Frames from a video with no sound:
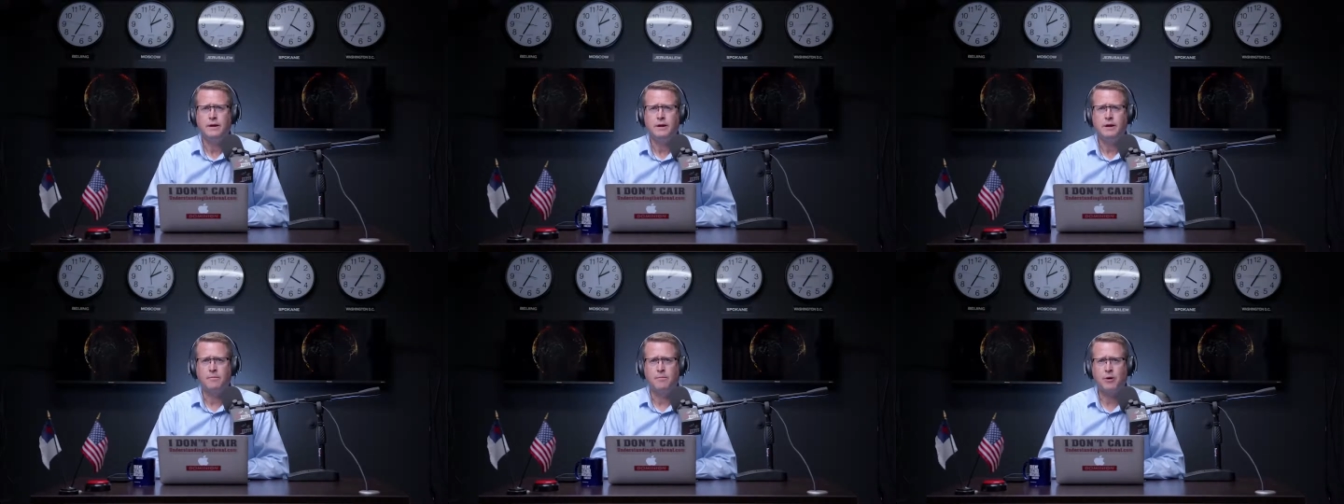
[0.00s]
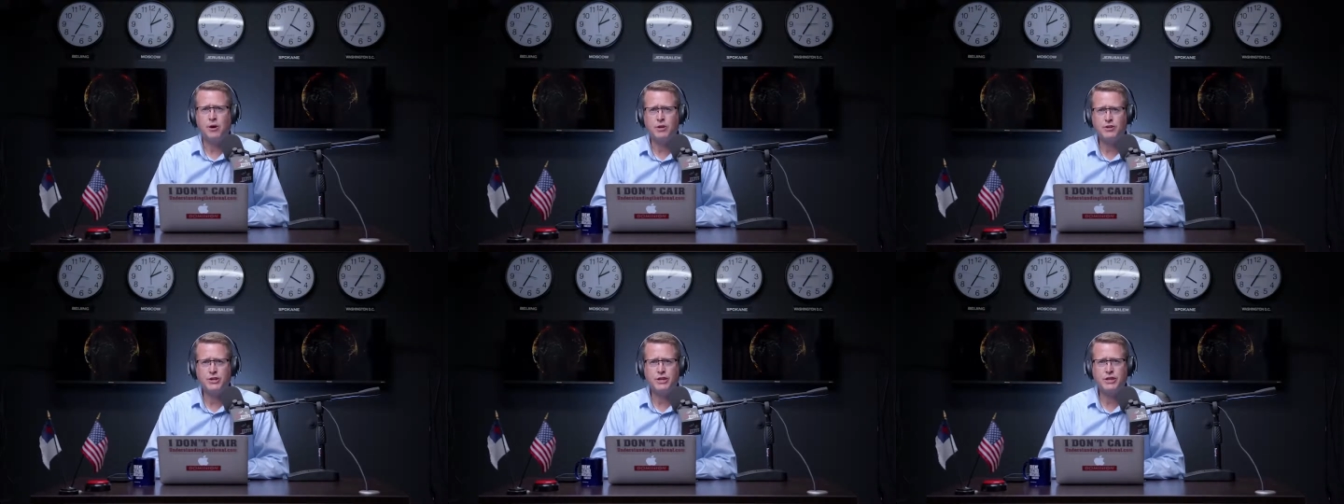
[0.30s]
And I'm
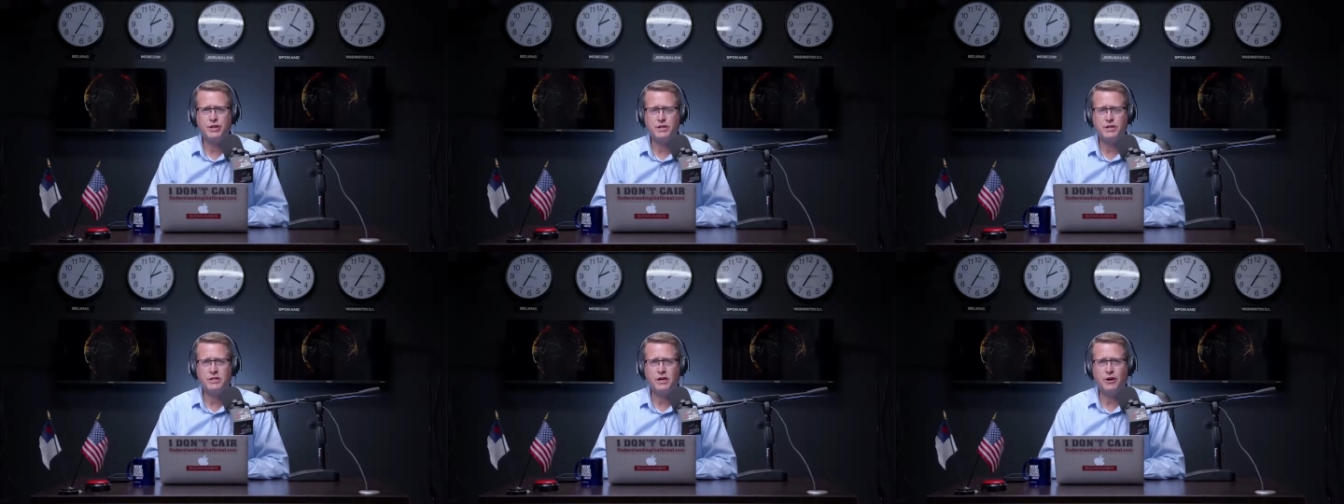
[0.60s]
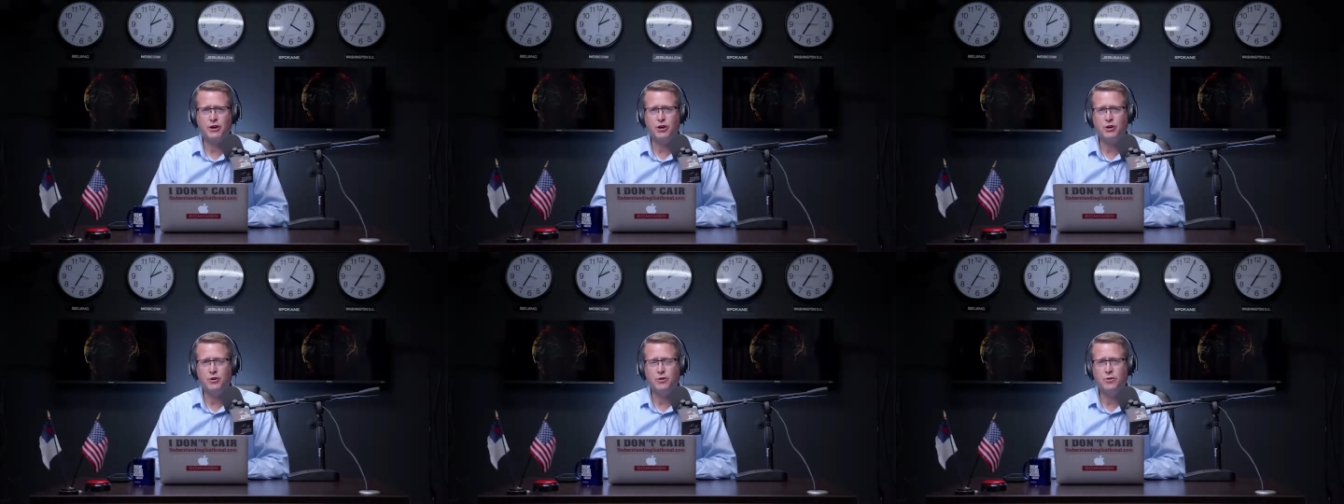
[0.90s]
also going to
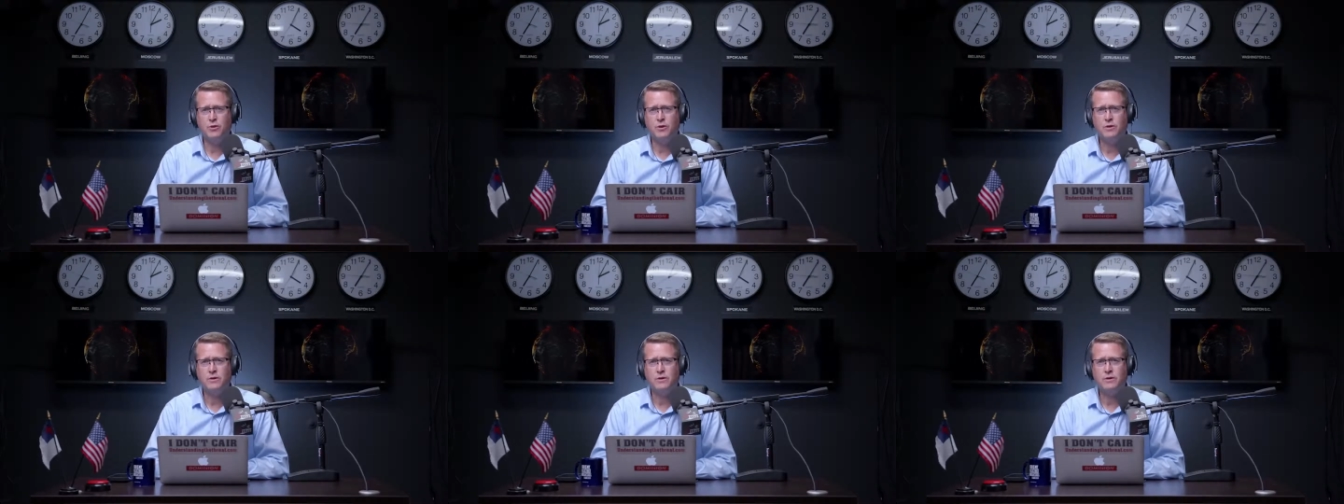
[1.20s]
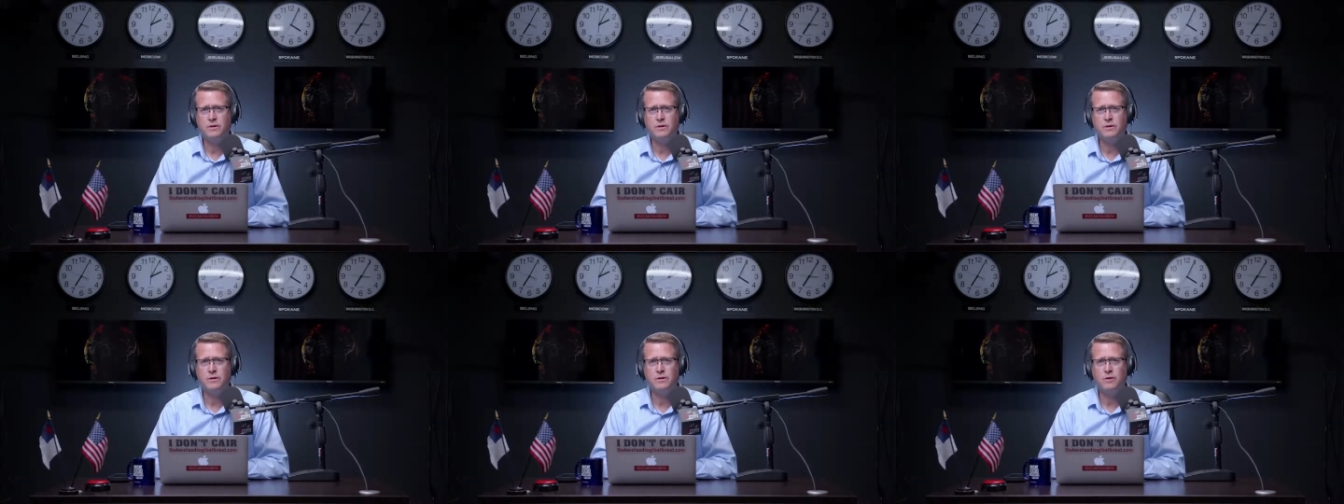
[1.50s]
tell you
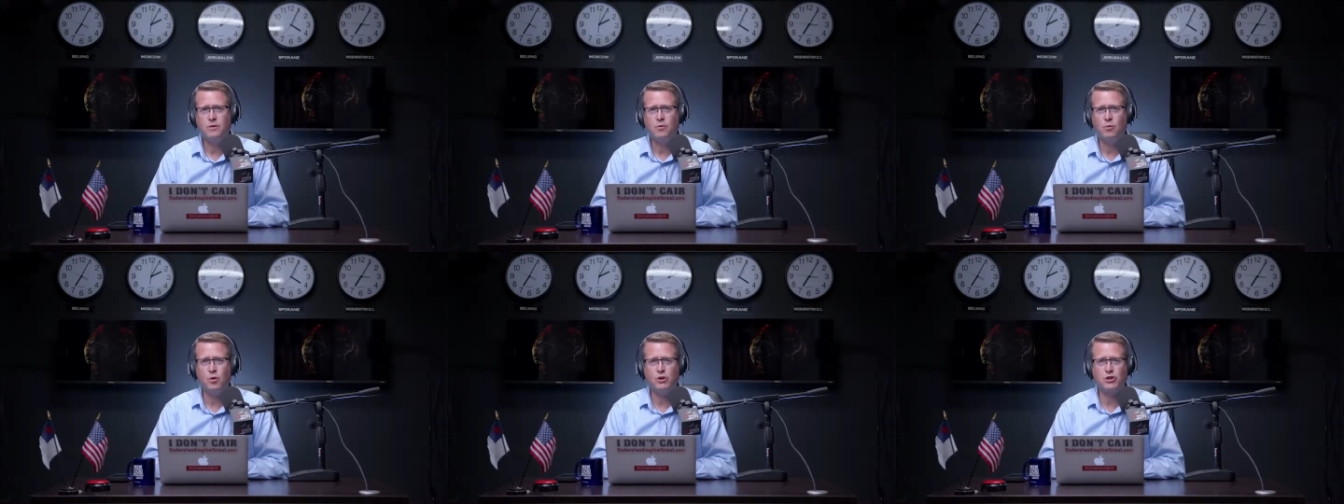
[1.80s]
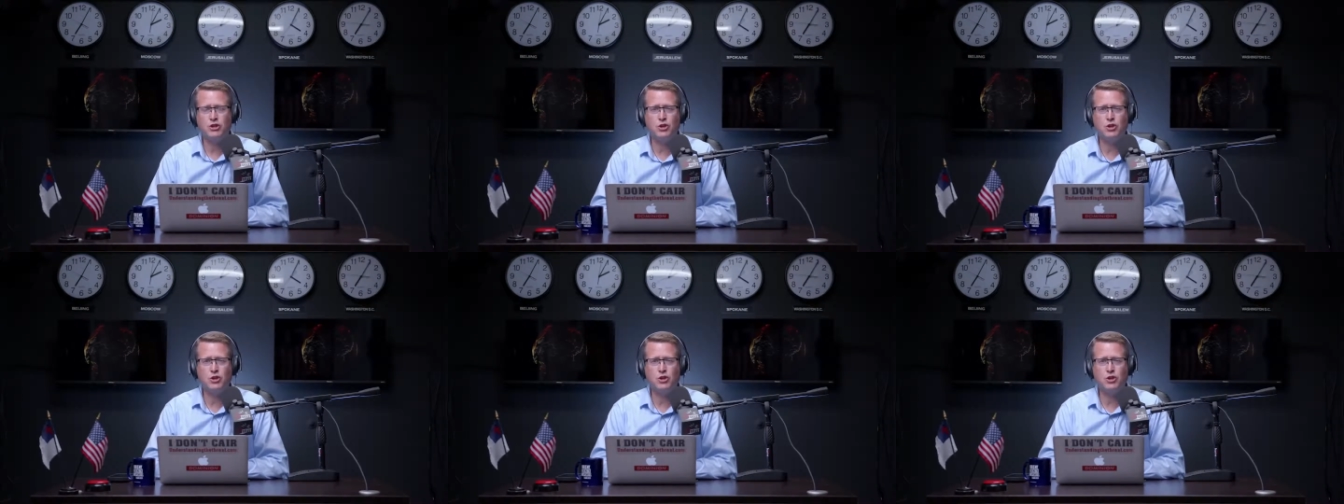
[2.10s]
what